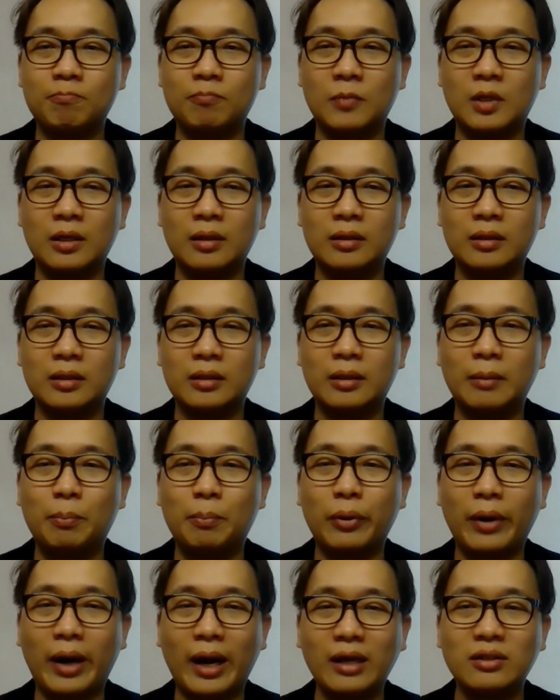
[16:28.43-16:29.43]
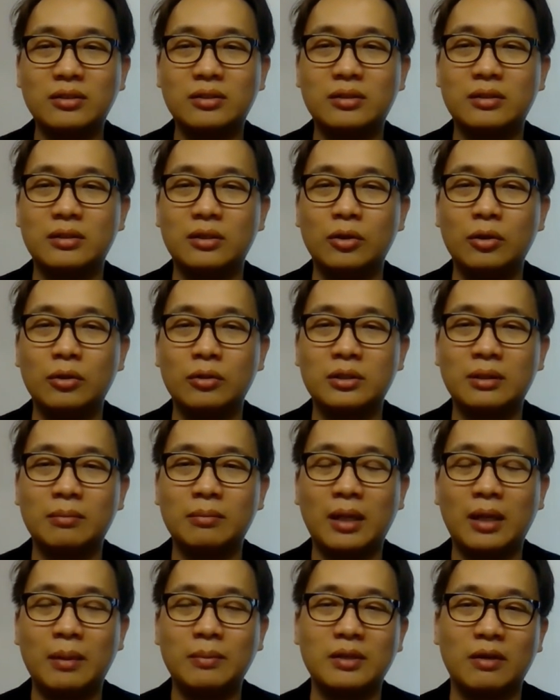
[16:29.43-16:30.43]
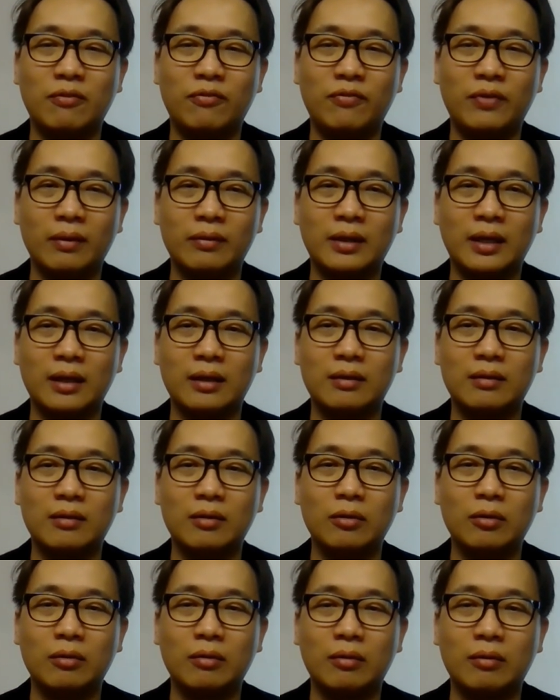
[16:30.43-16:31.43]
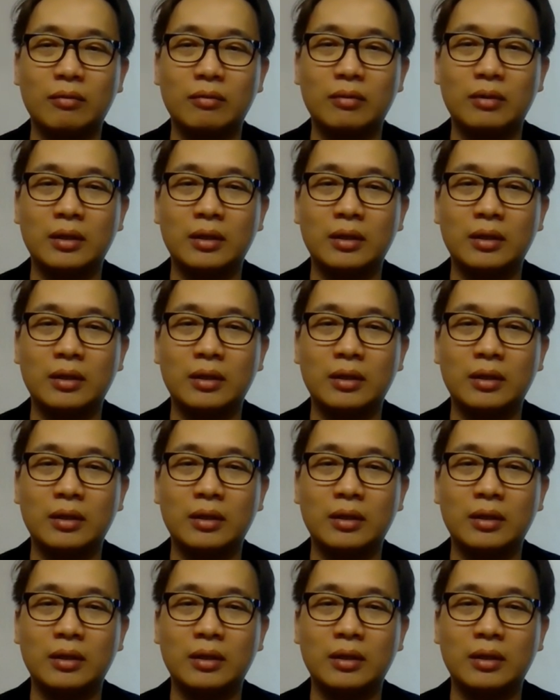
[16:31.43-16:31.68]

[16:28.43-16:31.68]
The price, you know, sometimes I felt that, you know,